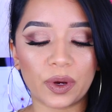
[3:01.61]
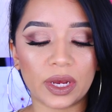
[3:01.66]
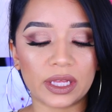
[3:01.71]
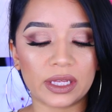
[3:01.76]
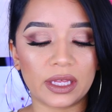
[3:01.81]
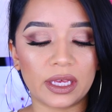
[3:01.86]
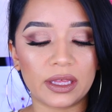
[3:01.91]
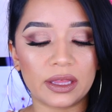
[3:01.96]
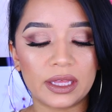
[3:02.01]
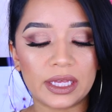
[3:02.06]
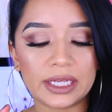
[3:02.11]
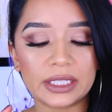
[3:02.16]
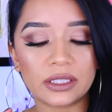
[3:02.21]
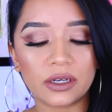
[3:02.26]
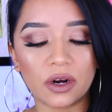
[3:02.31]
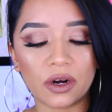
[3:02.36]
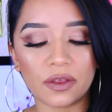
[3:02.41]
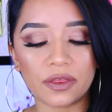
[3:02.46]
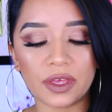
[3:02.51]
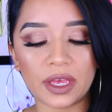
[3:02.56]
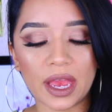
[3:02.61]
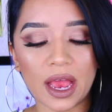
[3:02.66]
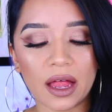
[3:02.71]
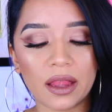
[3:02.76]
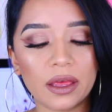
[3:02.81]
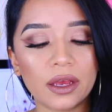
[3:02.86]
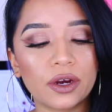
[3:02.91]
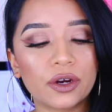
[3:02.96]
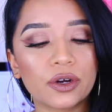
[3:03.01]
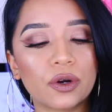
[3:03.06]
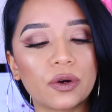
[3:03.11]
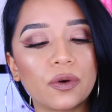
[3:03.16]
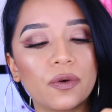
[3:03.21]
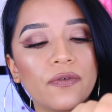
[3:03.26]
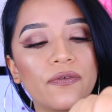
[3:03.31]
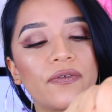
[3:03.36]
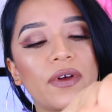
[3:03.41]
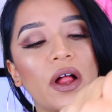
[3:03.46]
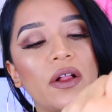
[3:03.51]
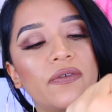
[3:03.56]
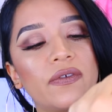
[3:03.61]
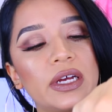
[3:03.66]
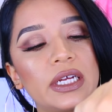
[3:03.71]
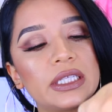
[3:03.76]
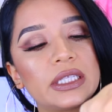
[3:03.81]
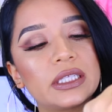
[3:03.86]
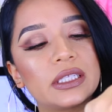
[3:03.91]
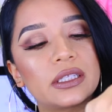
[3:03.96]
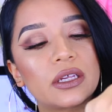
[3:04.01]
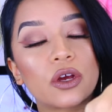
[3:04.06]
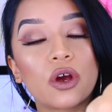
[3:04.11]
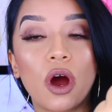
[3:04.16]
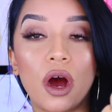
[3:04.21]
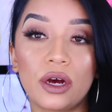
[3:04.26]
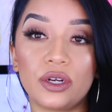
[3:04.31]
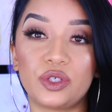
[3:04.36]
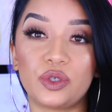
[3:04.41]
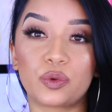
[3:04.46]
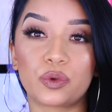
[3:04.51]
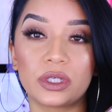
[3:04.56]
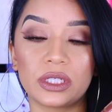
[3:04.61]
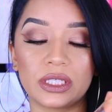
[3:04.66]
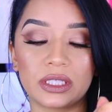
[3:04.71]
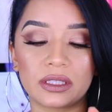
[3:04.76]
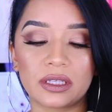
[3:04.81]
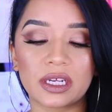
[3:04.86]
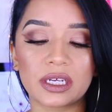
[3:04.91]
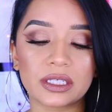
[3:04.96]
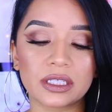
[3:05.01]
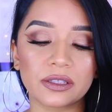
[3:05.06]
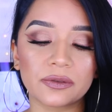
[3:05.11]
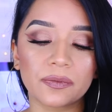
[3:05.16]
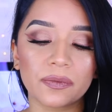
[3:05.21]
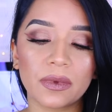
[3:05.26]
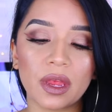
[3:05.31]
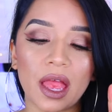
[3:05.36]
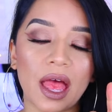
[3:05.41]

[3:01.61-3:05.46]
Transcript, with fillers: quickly. These are the L A. Girl Velvet Contour Sticks.